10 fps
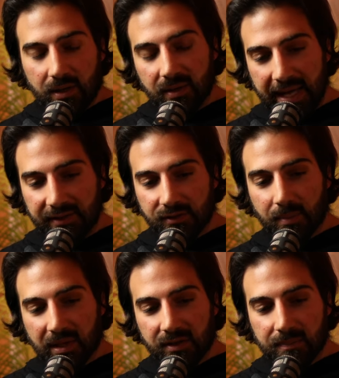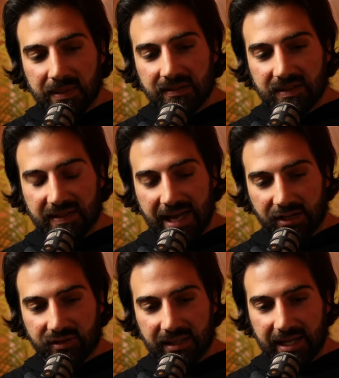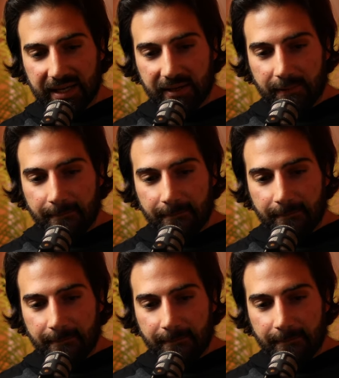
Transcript: Okay, so the mark of the beast is actually like